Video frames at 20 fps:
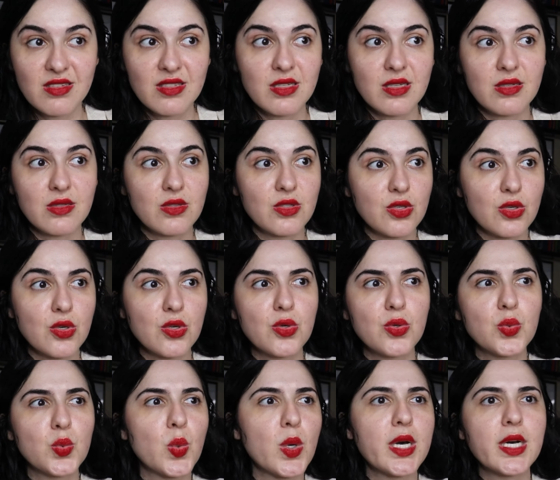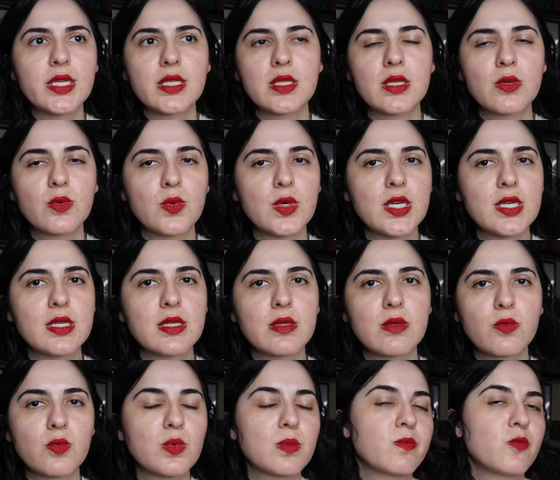to do what
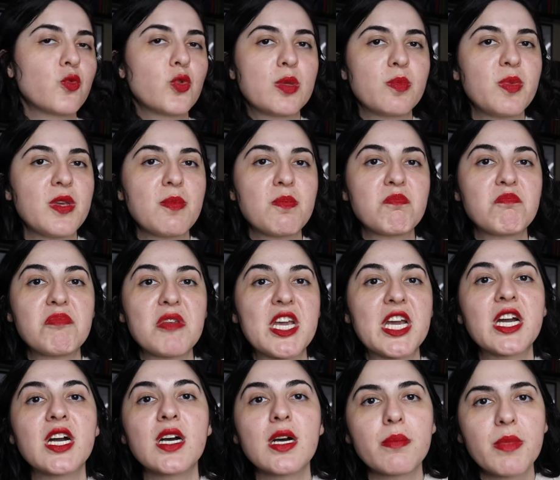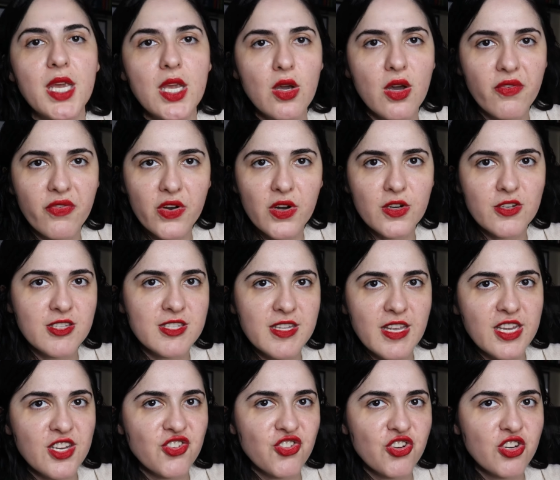would be becoming of her
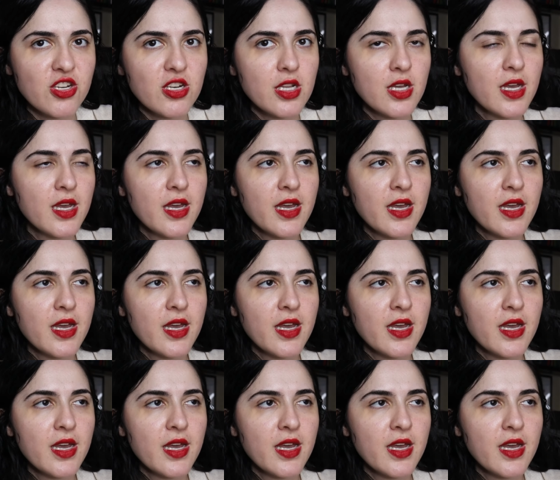station,